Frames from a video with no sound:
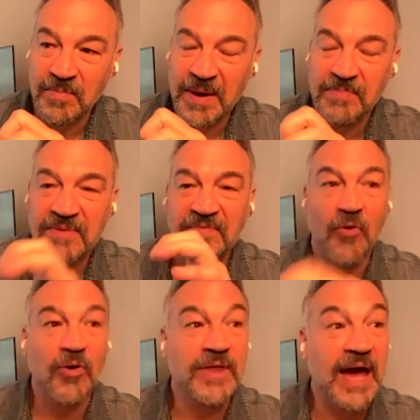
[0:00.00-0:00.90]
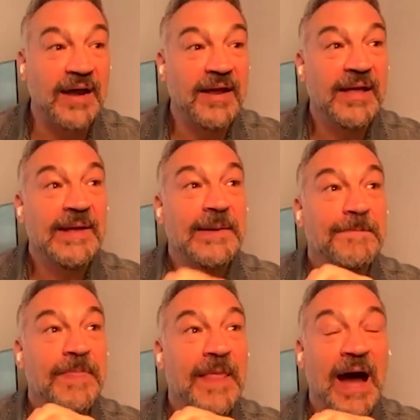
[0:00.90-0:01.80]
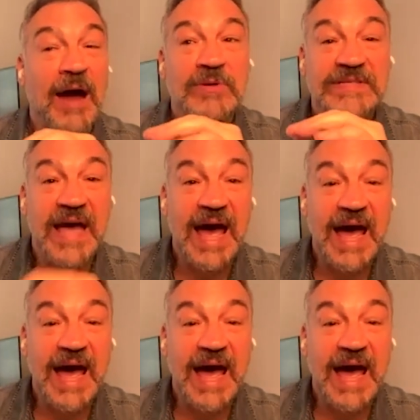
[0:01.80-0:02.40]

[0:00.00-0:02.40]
But before that, I was